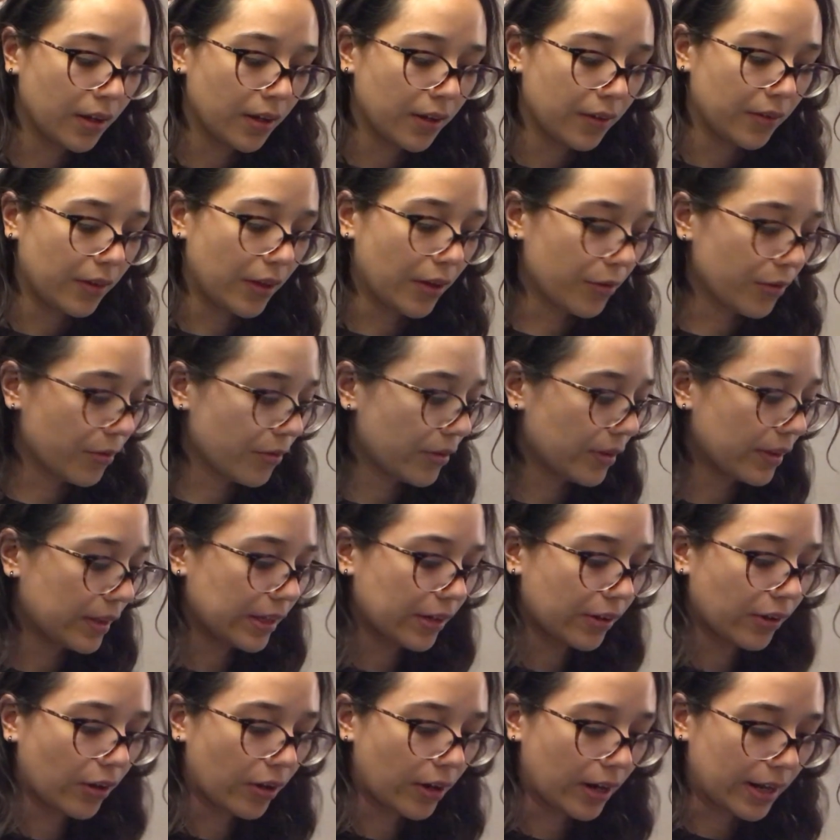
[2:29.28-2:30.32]
The other thing
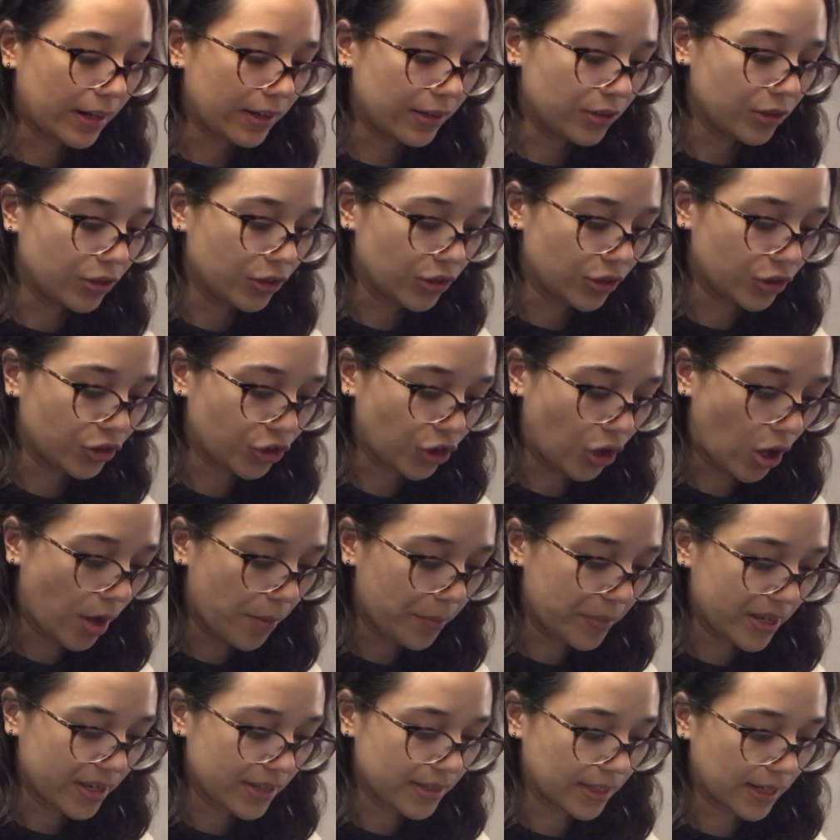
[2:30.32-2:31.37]
that got added to the
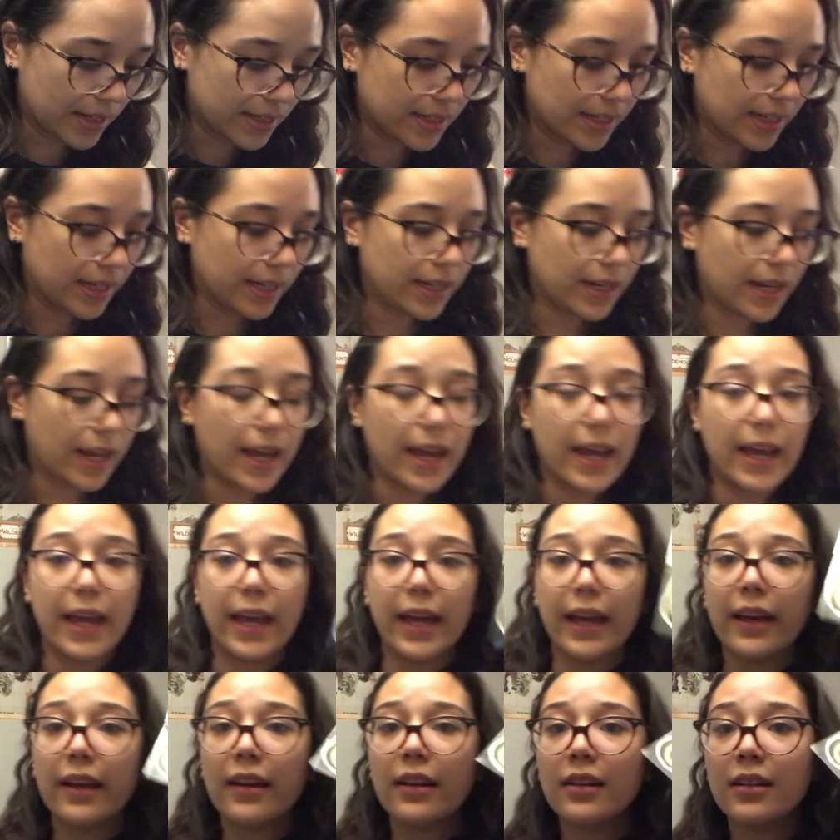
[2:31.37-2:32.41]
shop is I did
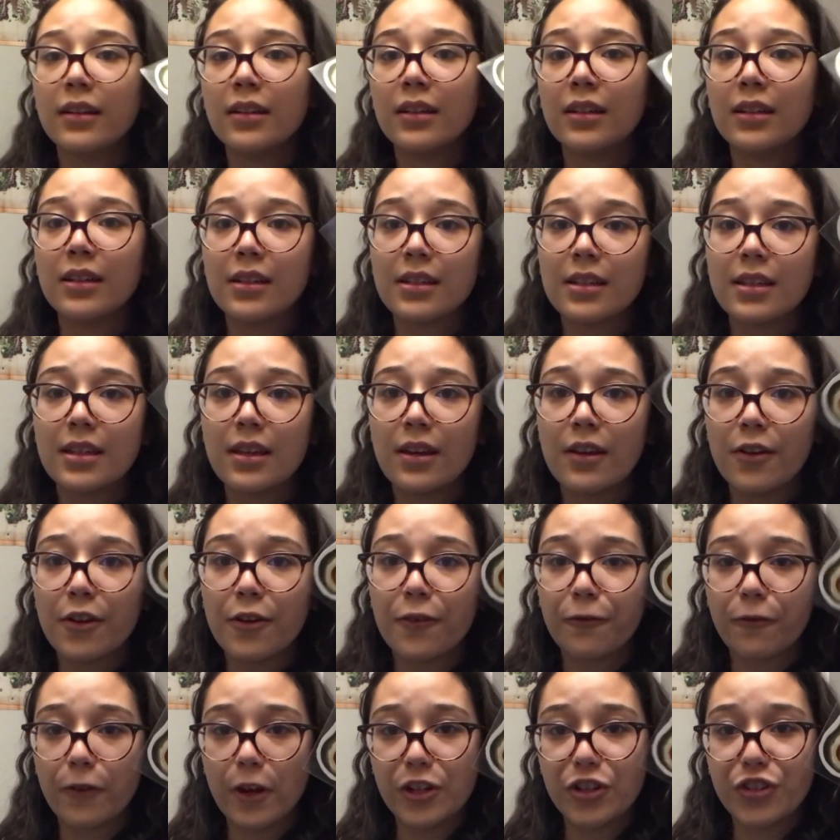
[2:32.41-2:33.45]
a
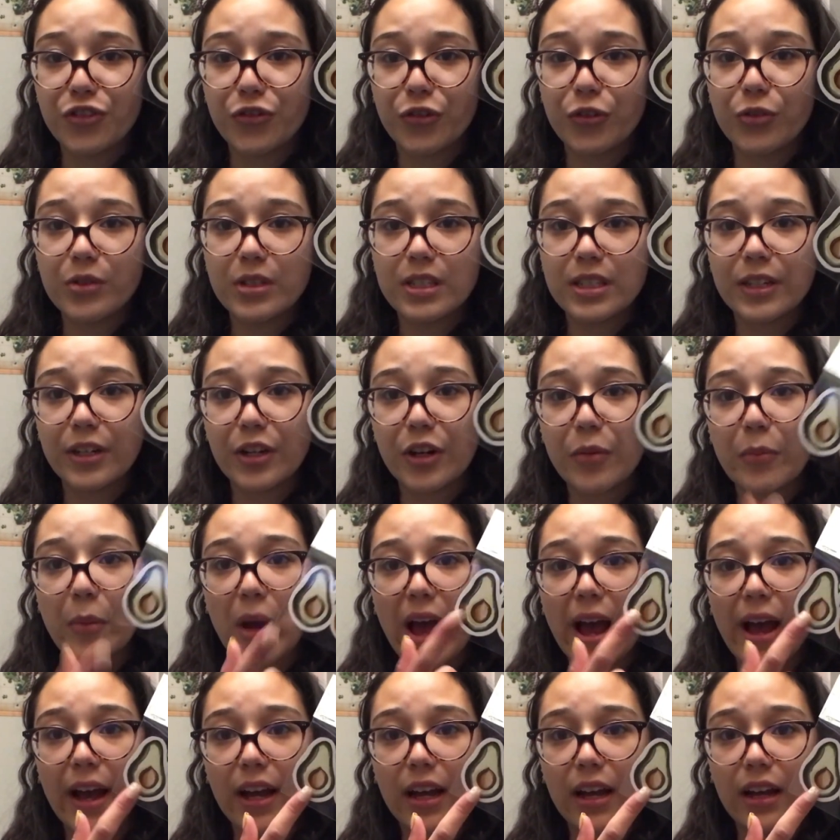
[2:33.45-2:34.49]
fresh fruit sticker
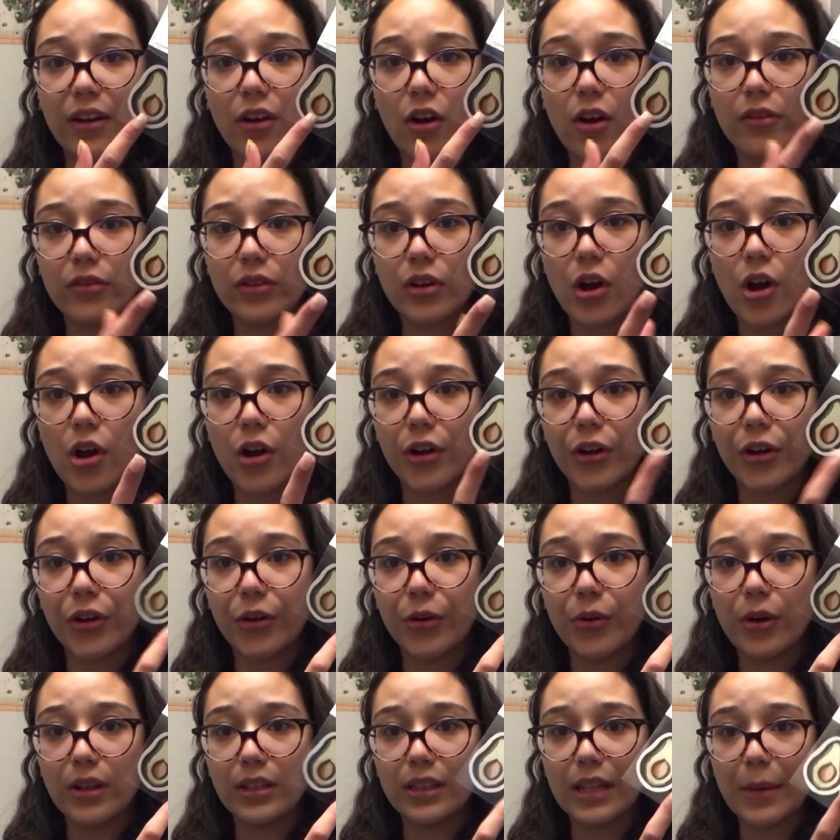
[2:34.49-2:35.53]
pack, an
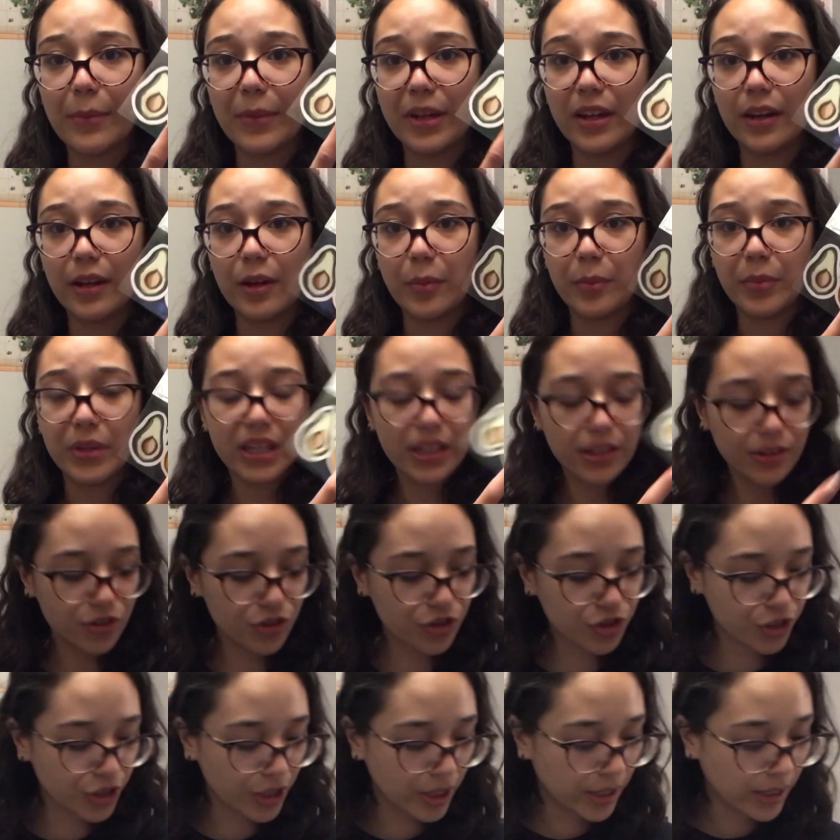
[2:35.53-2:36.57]
avocado, a lemon, and a
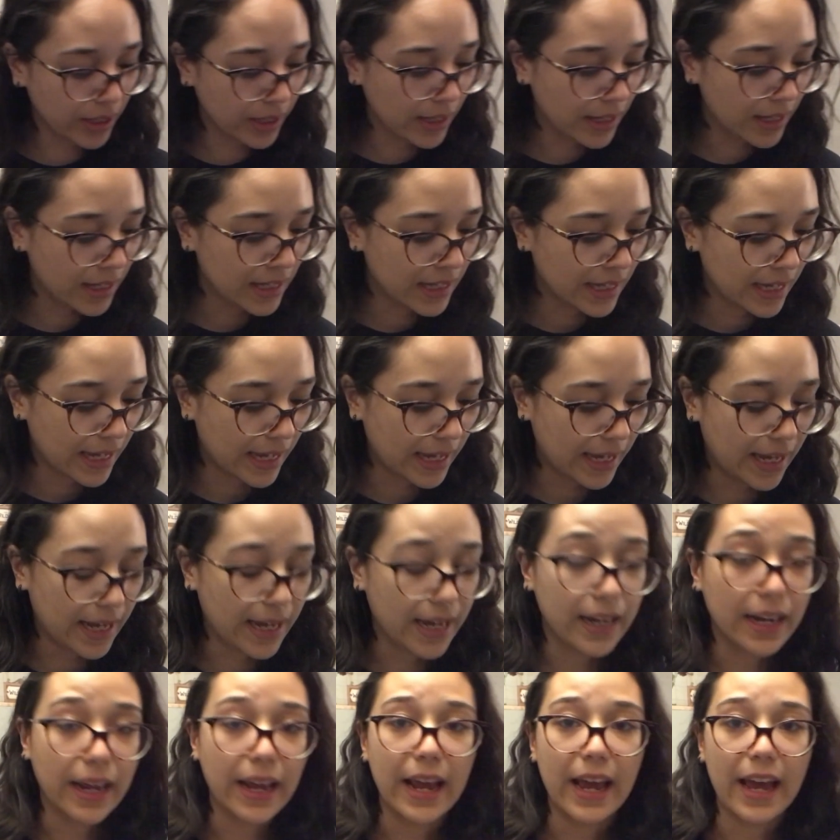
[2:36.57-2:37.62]
peach.
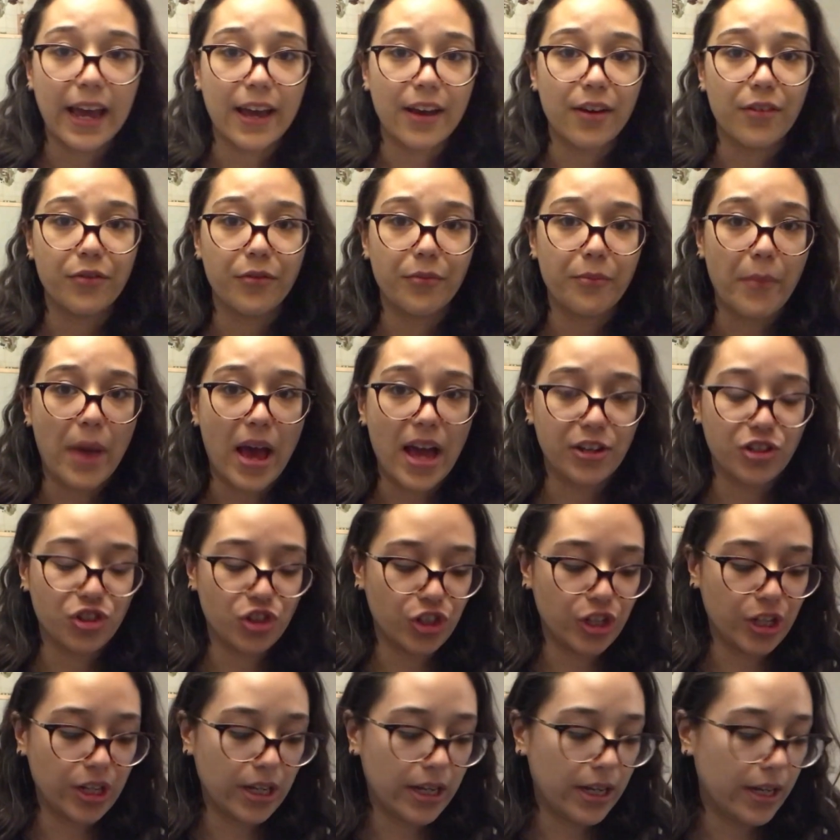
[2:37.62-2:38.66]
And I have
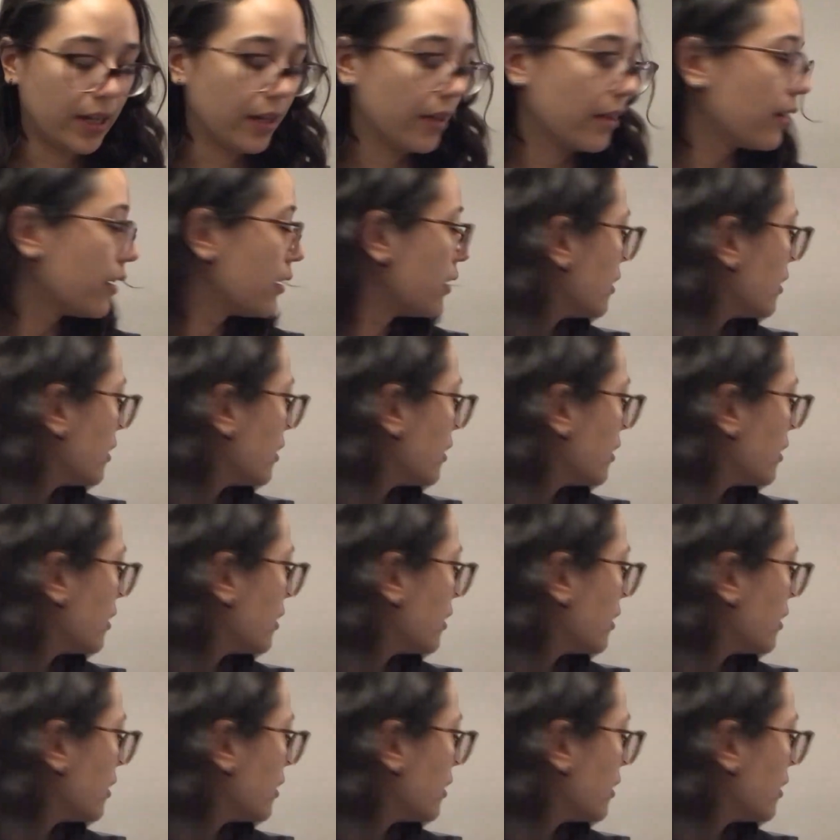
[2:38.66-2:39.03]
matching